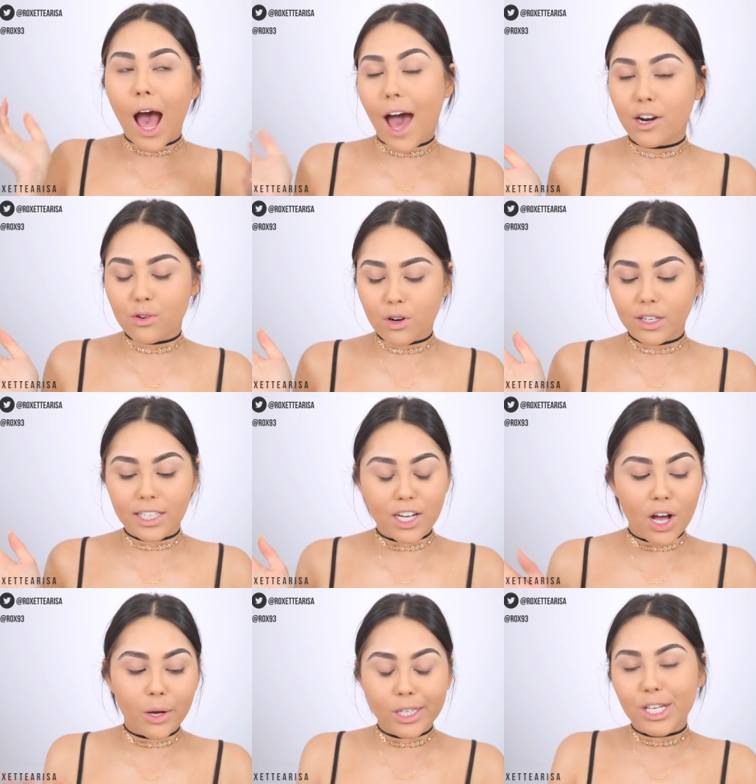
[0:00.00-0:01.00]
I don't really
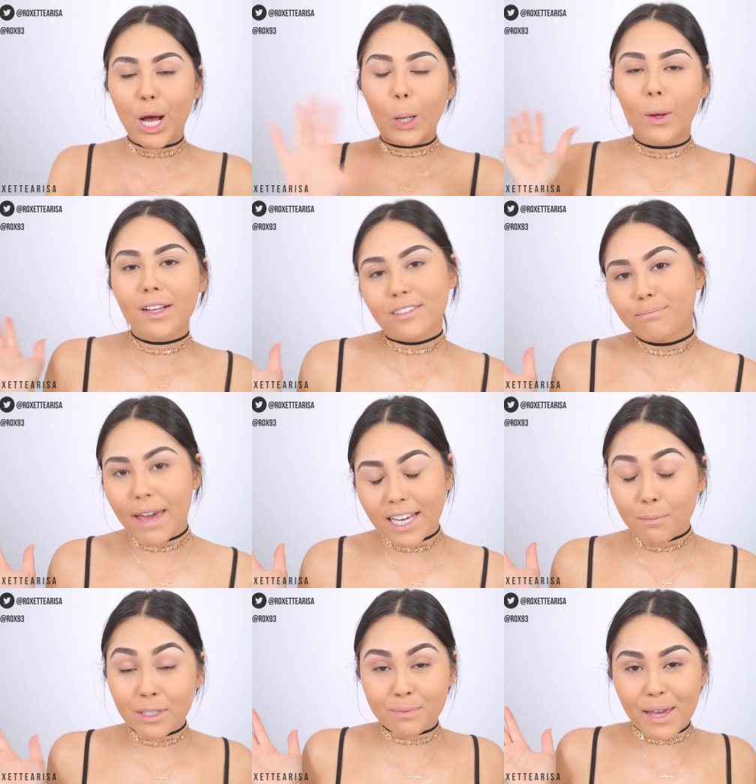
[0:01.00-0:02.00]
know. You know,
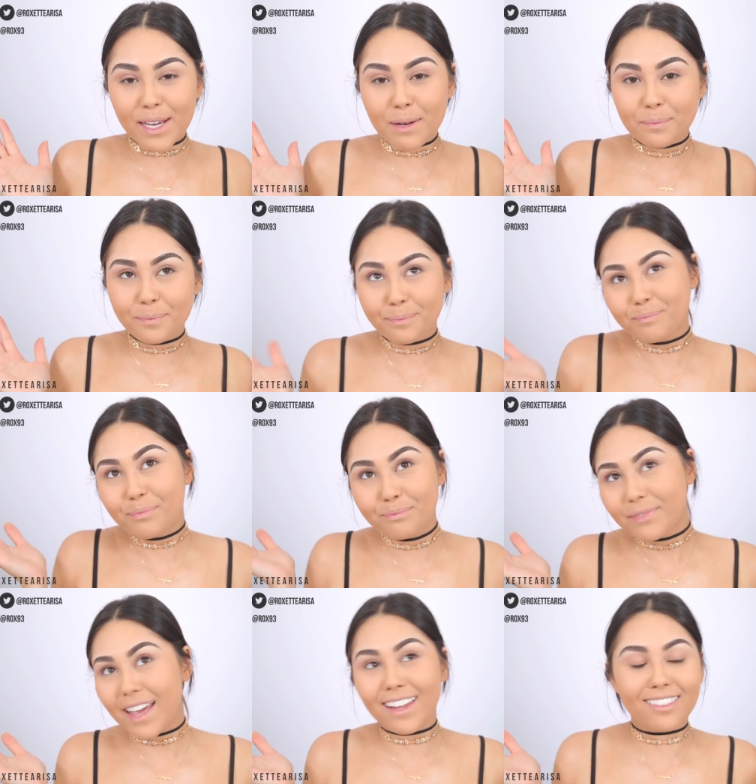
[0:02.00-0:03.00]
makeup is makeup,
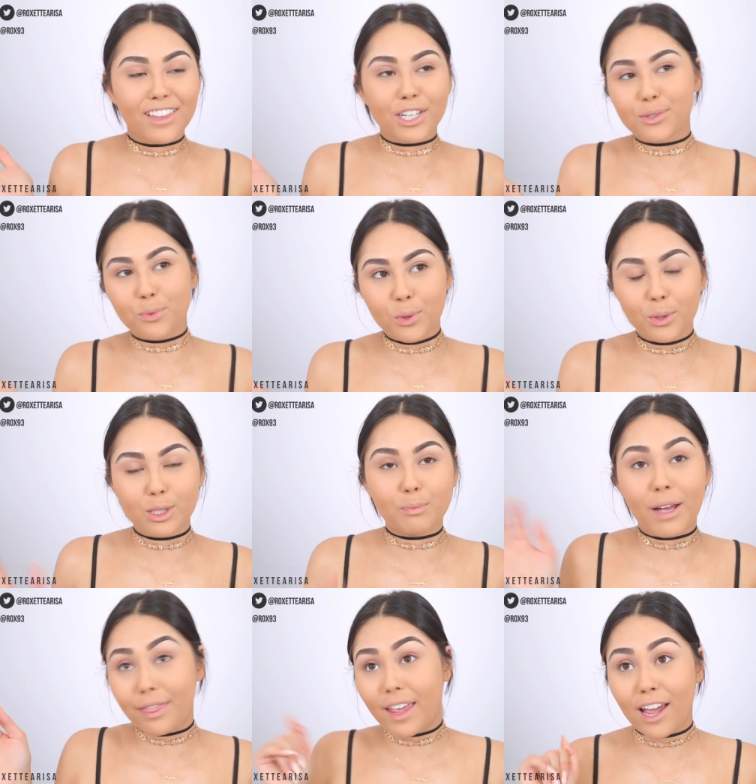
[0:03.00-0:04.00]
and there's rules,
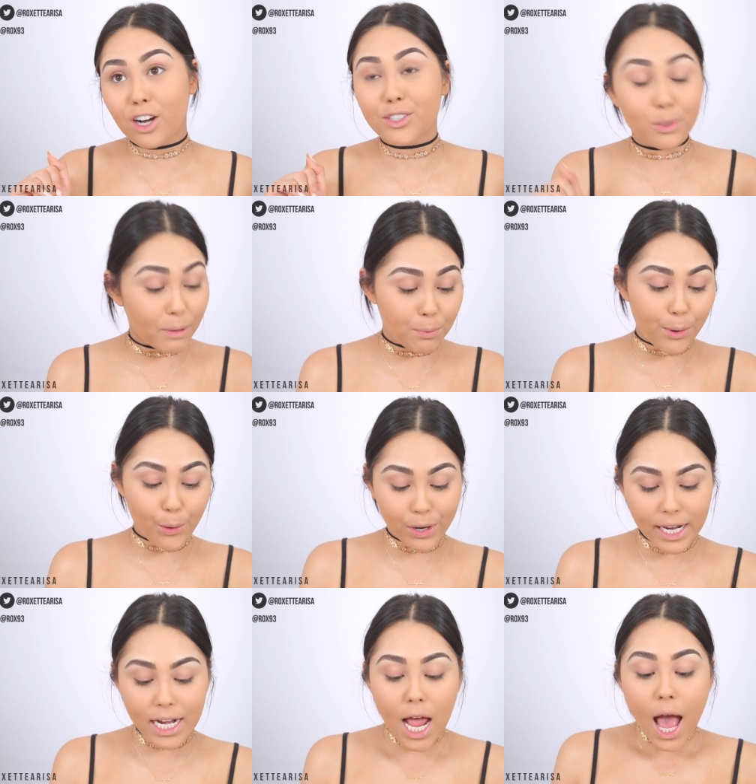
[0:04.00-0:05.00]
but they are to be
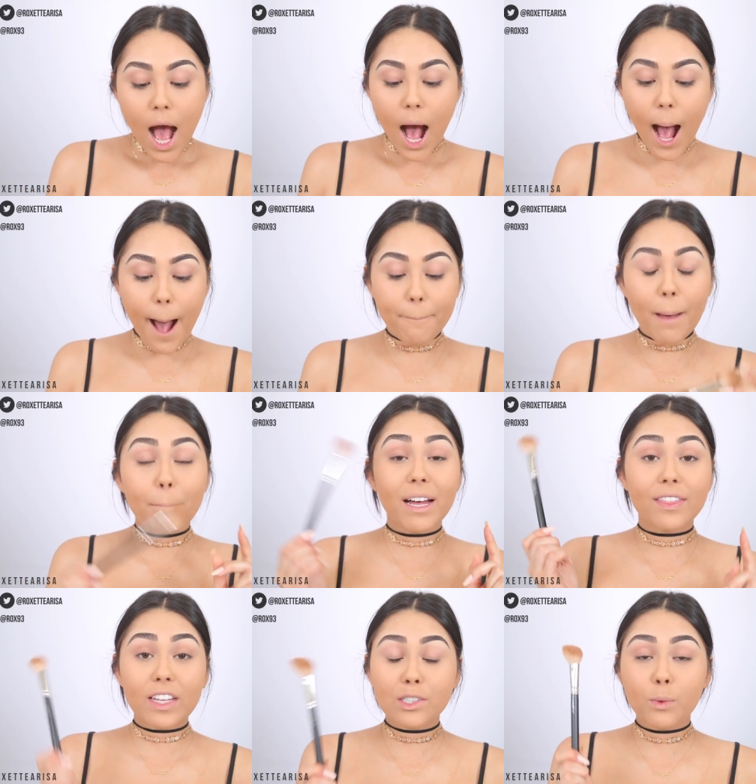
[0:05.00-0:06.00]
broken.
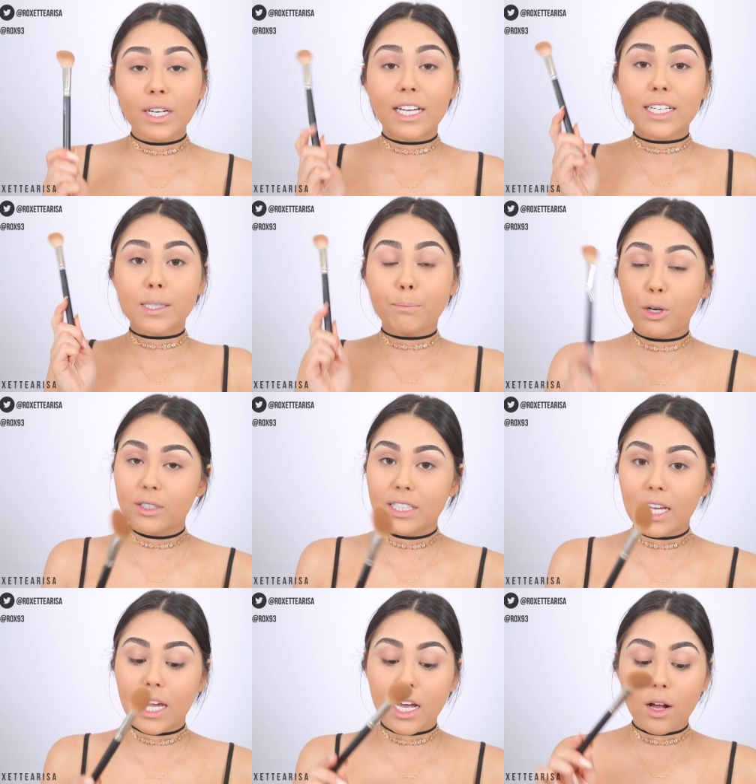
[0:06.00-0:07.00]
But this one is
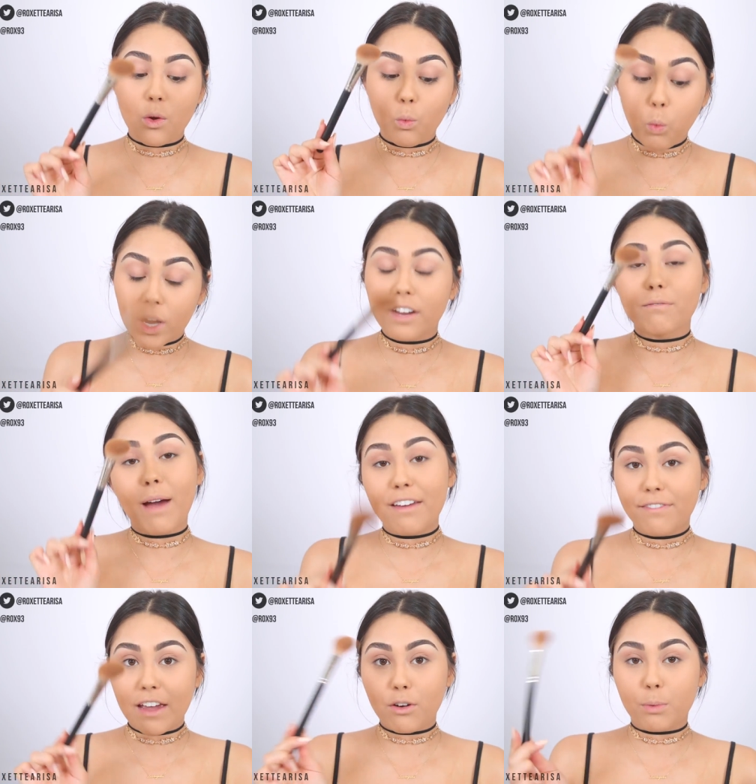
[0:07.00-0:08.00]
personally one of
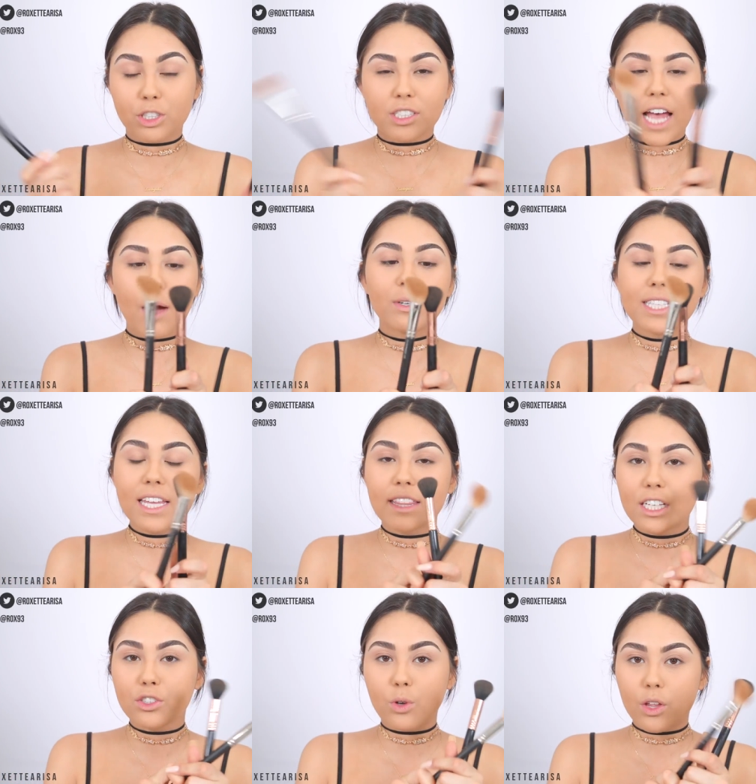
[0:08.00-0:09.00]
my favorite brushes. I would say
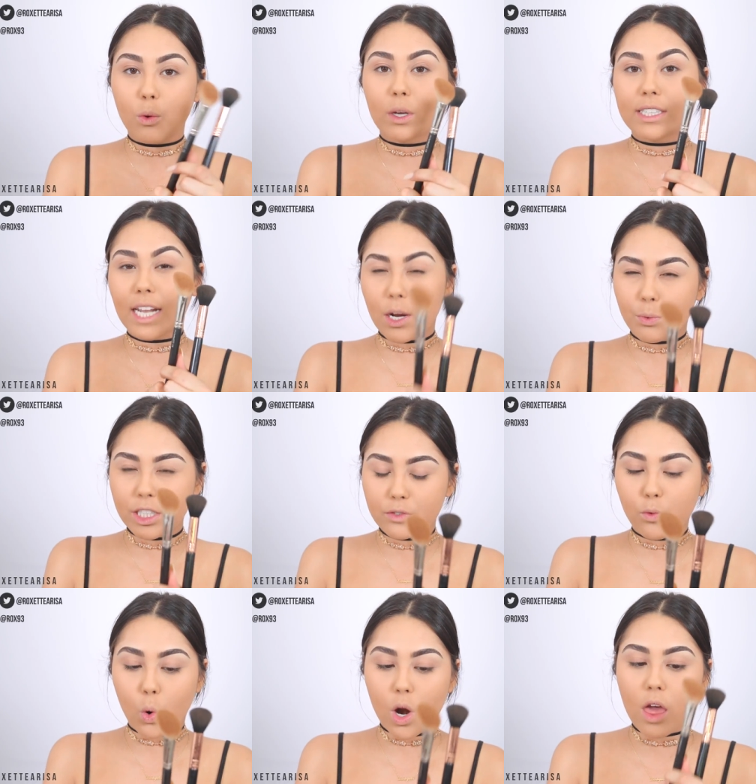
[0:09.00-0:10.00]
these two are the ones that I
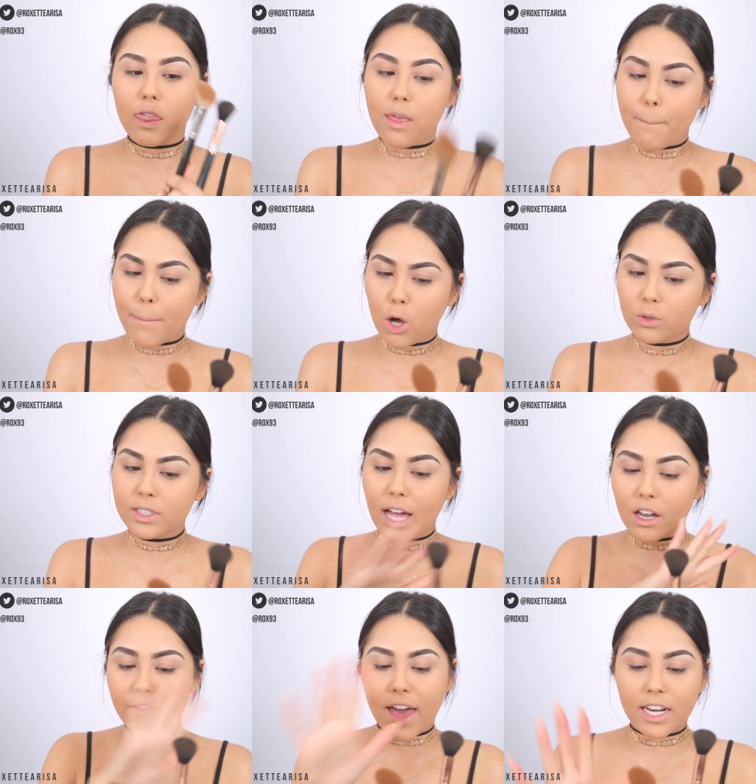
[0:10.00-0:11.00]
reach for the most
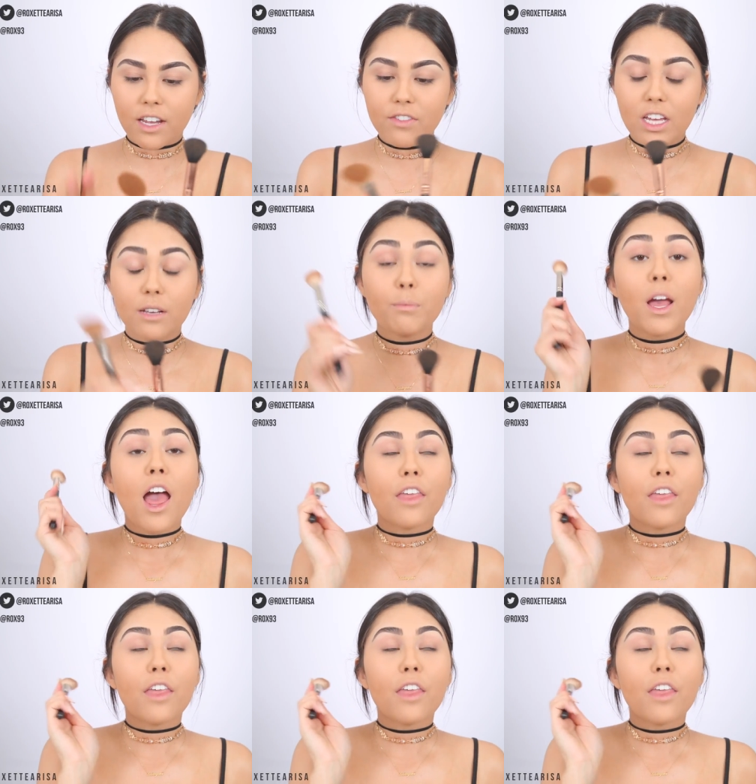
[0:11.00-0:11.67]
out of any of them.